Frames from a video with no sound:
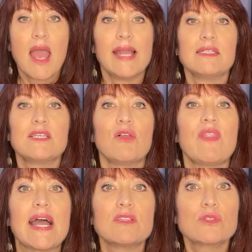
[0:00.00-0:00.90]
until
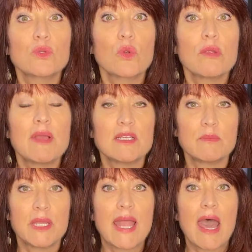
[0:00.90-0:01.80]
that storm has
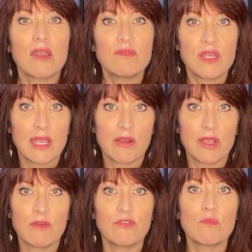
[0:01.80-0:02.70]
been out of the
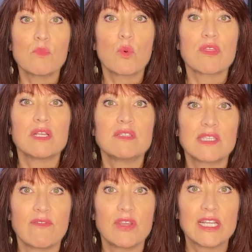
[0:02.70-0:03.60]
area for more than
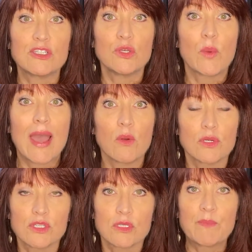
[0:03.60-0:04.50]
72
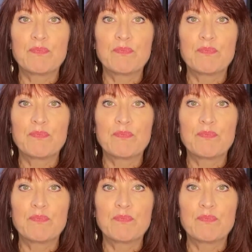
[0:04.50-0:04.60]
hours.